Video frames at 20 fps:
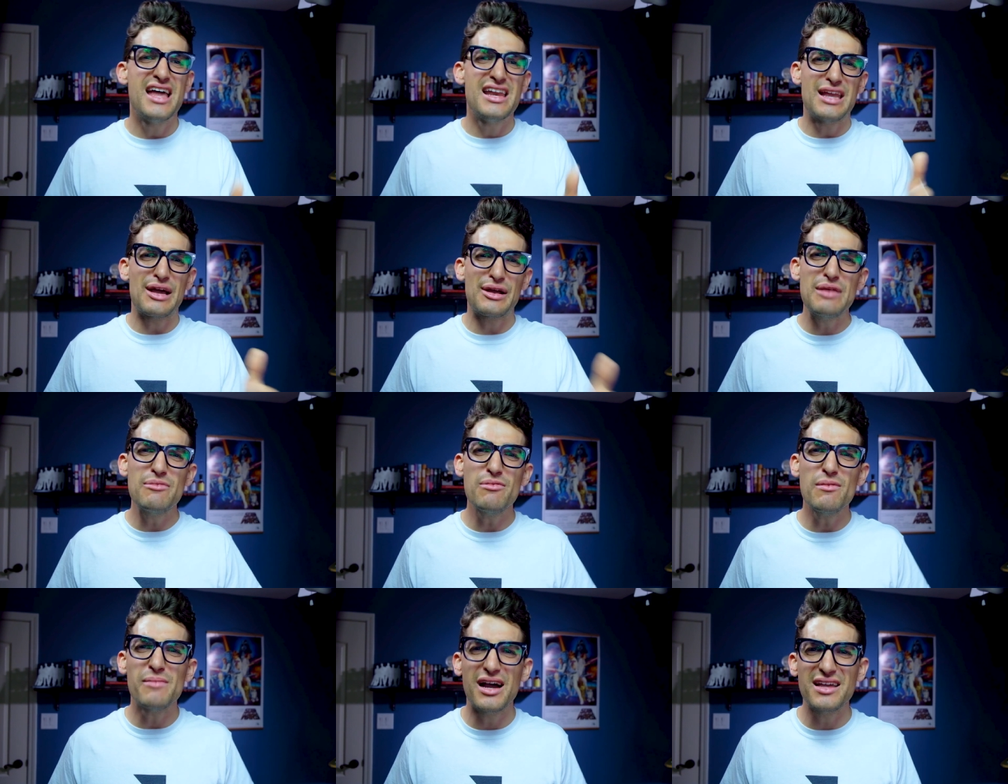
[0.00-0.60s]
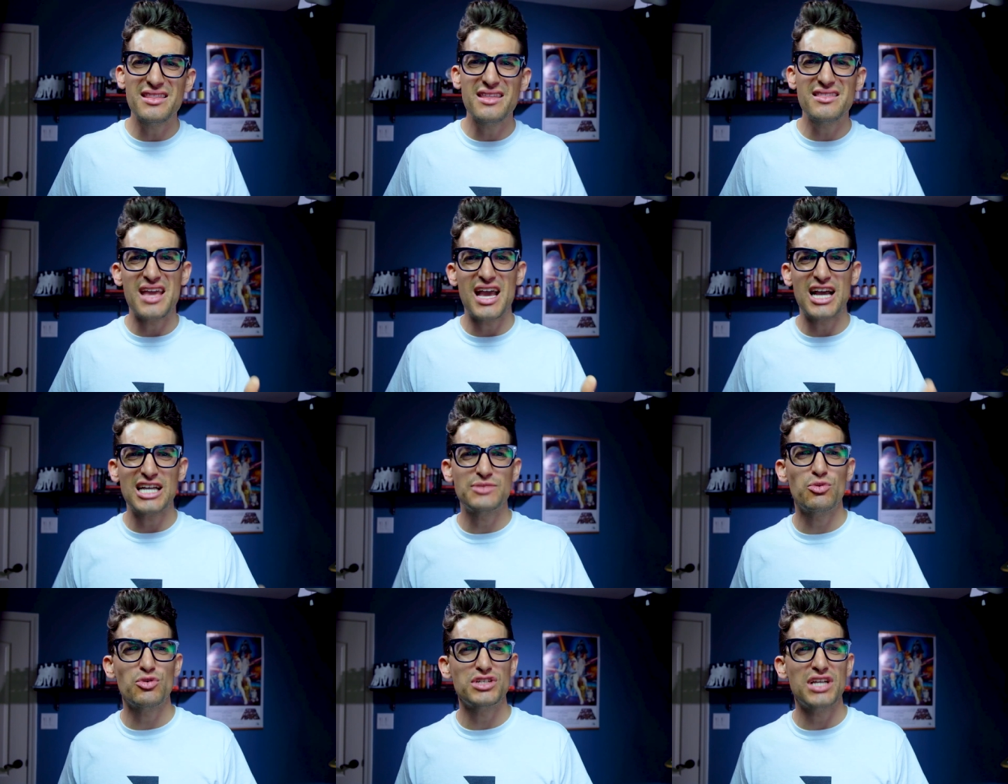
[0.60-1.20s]
Now keep in mind that the
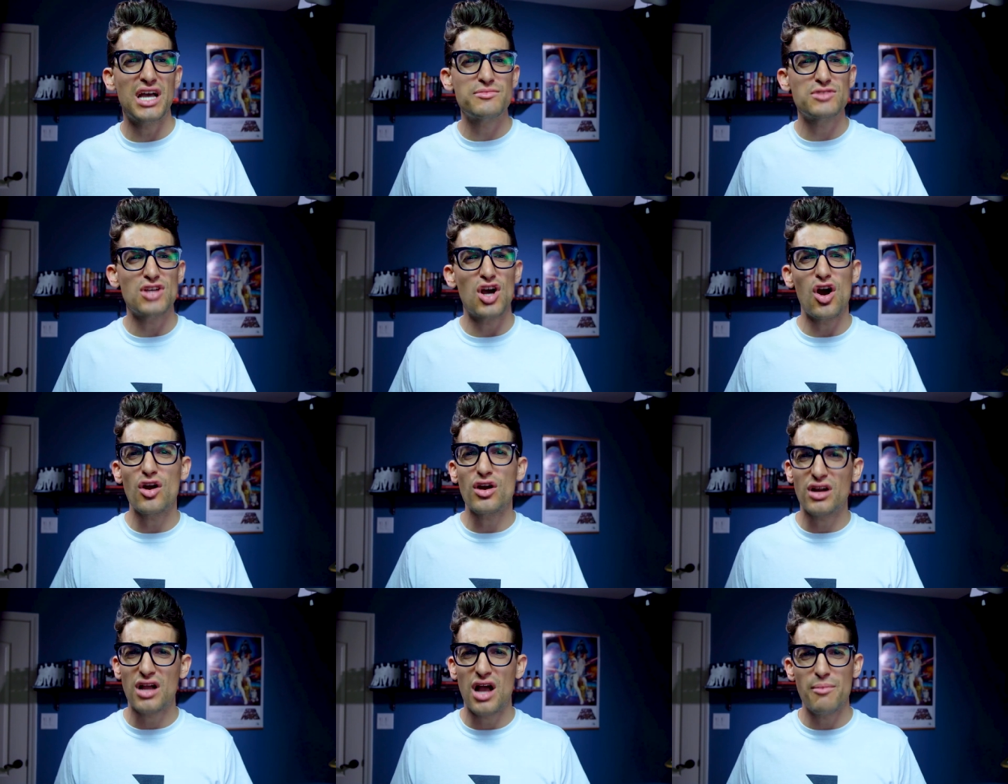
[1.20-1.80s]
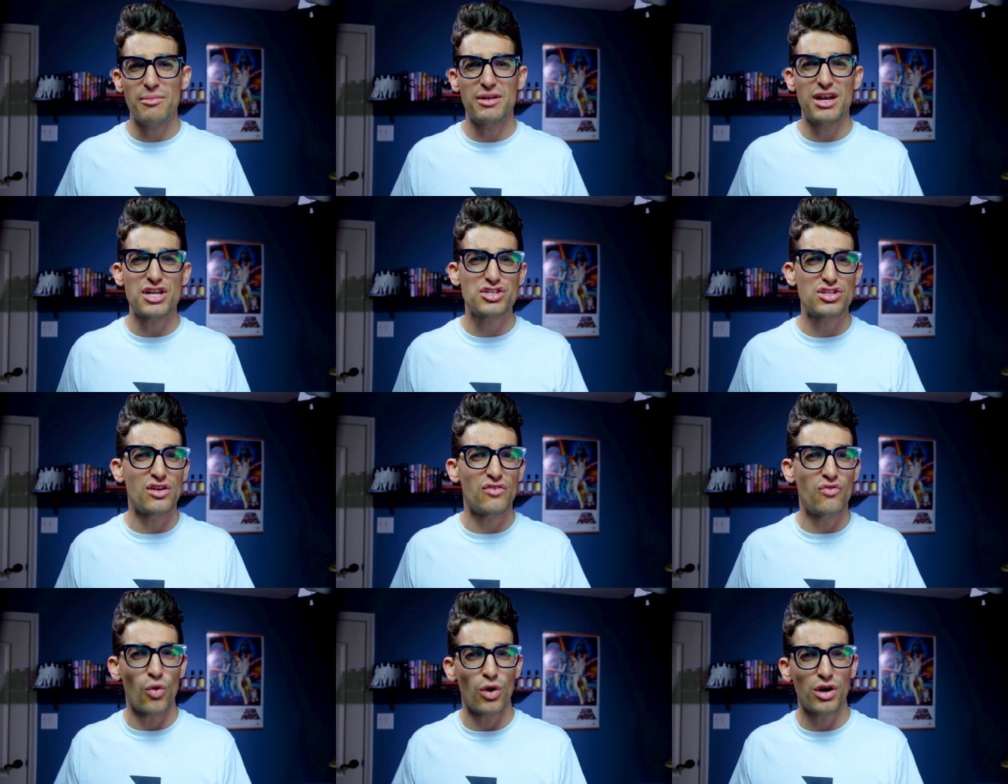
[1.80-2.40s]
export times are a combination
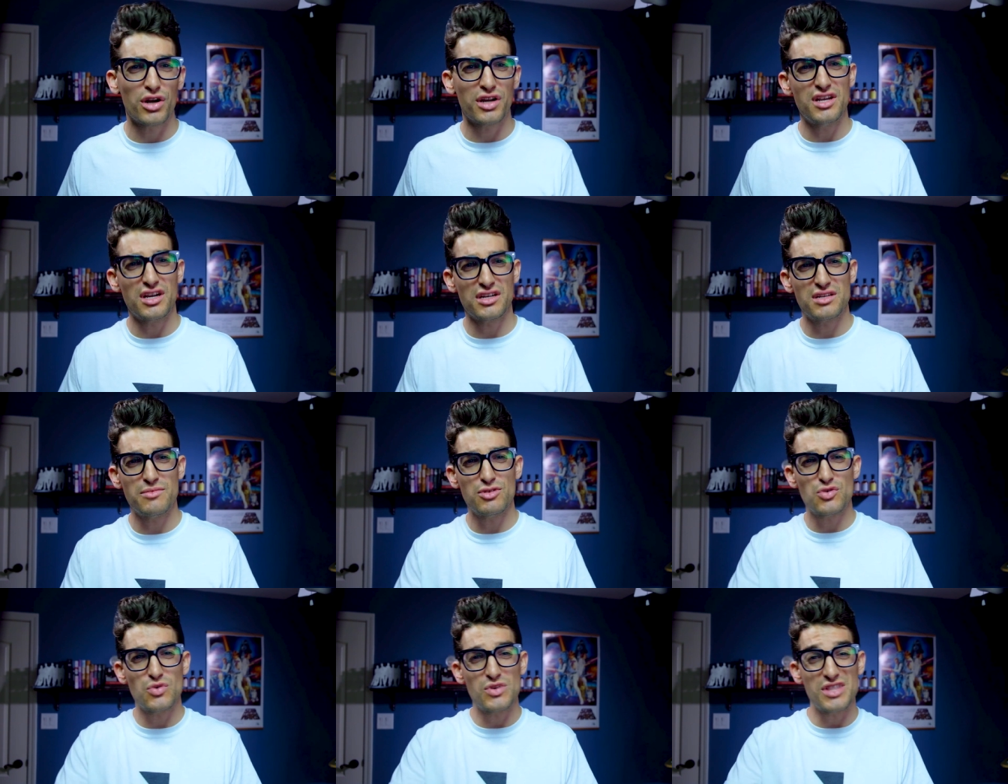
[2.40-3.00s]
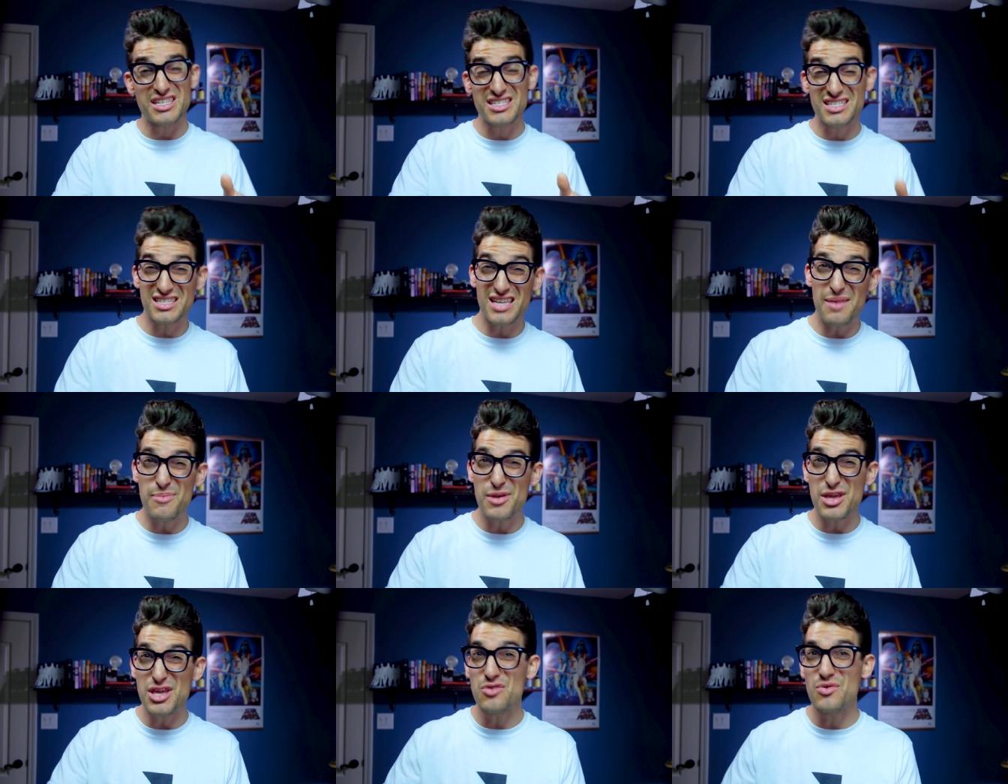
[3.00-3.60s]
of work conducted between the
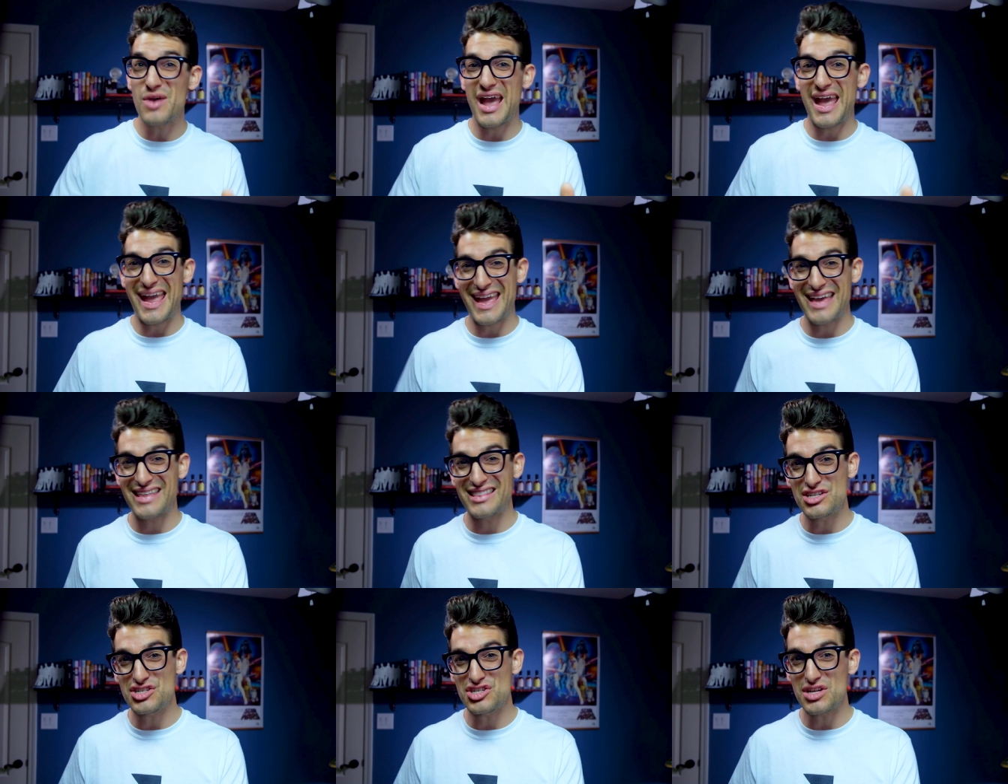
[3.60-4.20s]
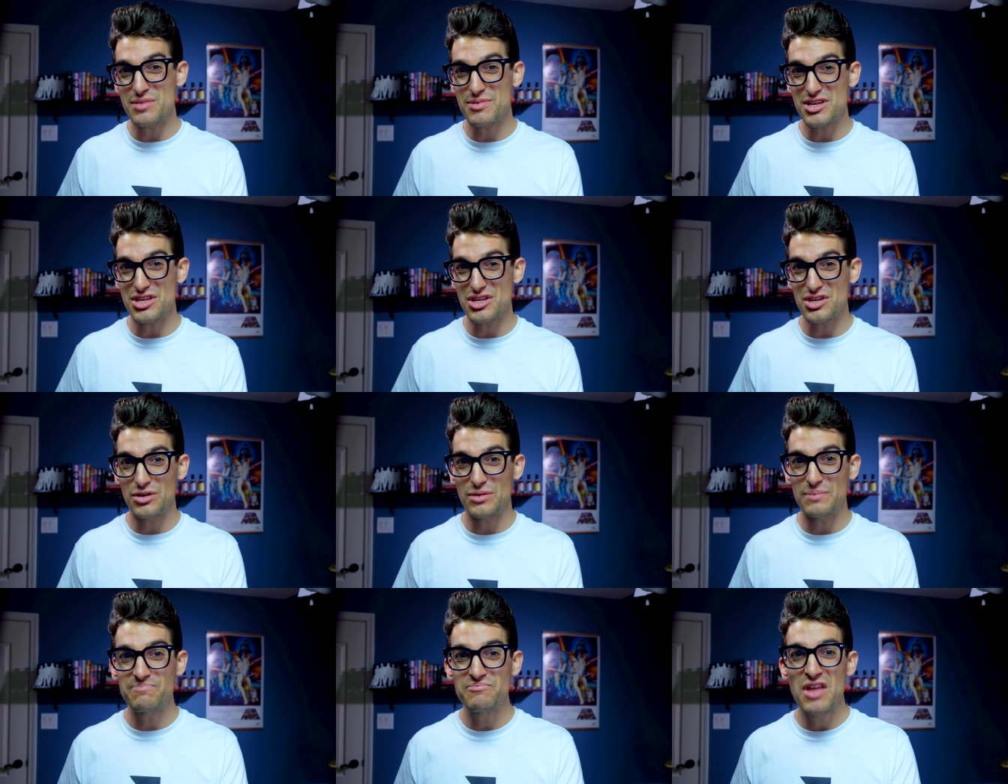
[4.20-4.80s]
CPU and the
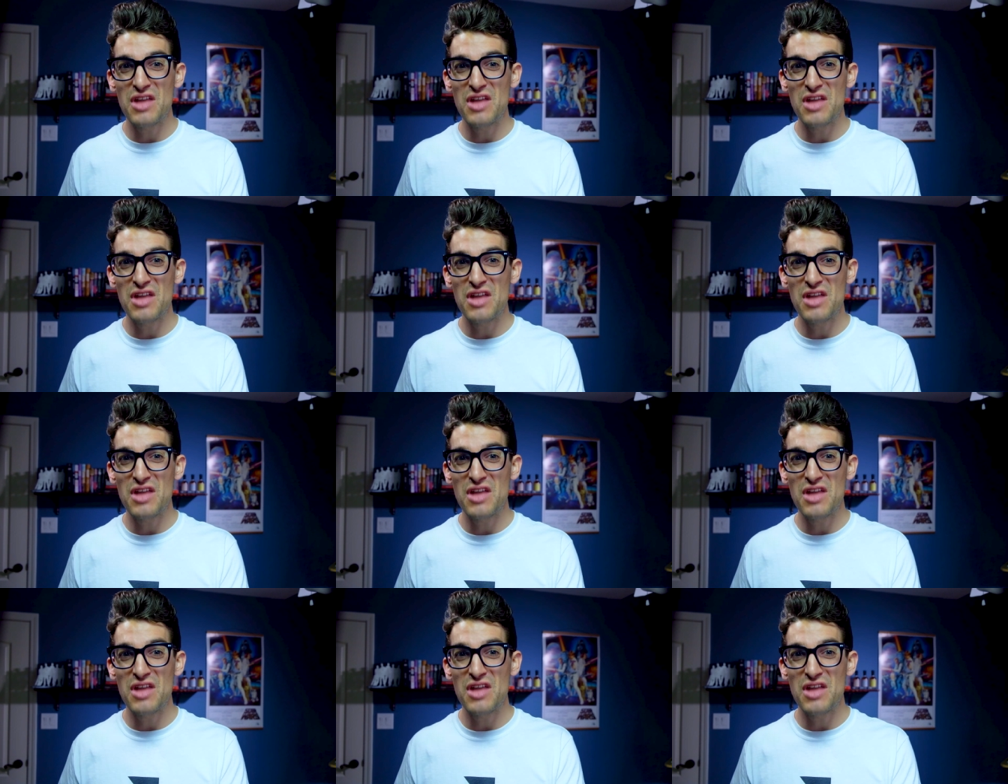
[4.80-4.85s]
GPU.